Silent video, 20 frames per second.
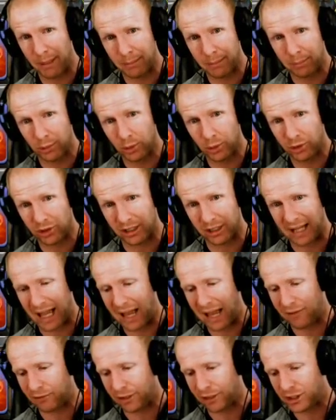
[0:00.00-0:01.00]
many balloons you're going to
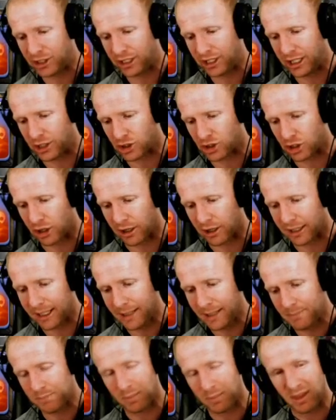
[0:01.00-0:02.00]
have reaching each
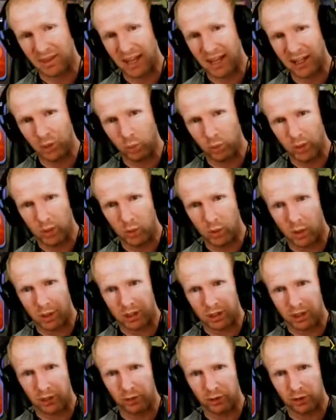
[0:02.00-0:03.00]
target, that's when you
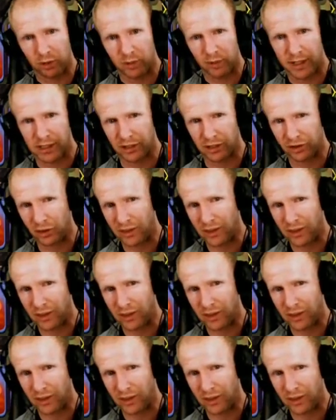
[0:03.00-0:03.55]
want to use the rages.